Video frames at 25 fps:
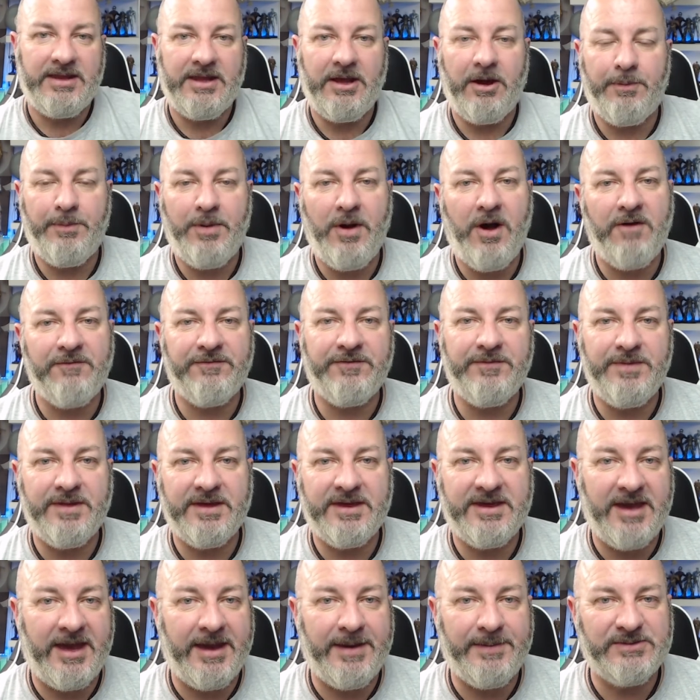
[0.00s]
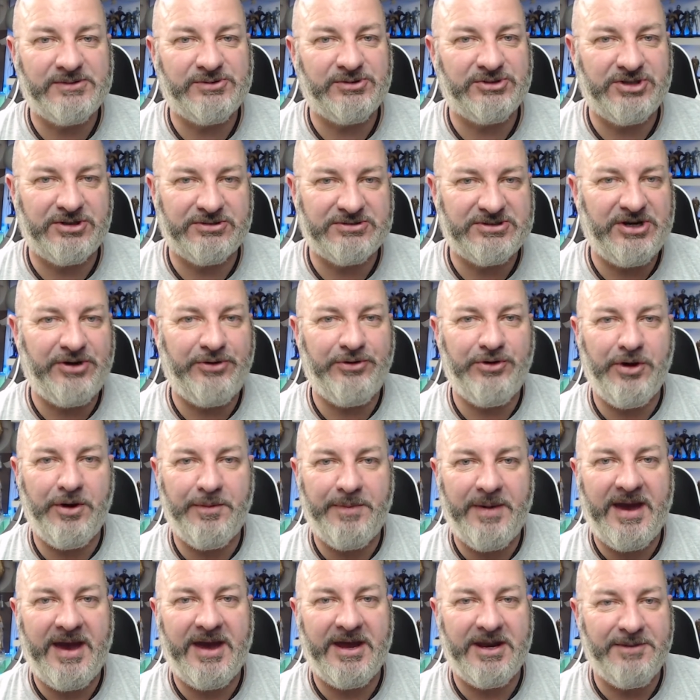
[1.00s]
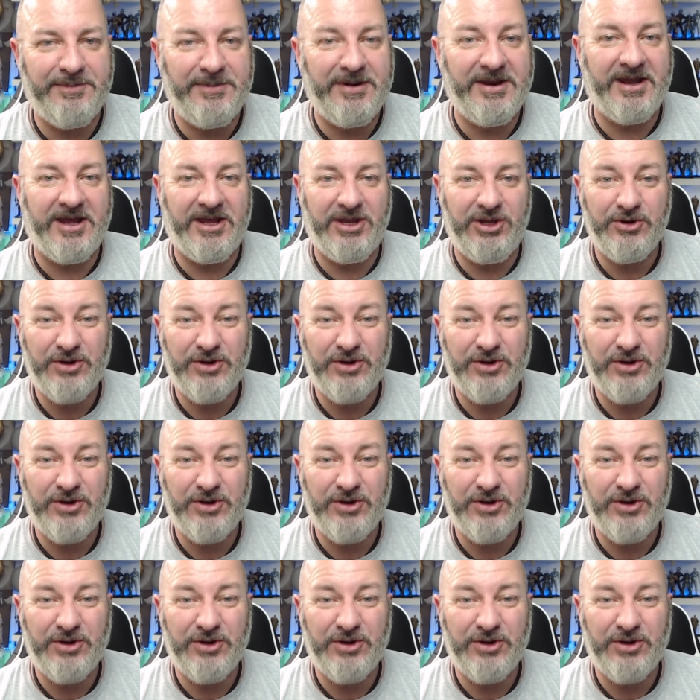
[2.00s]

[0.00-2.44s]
Now apart from the games which I'll tell you about in a minute,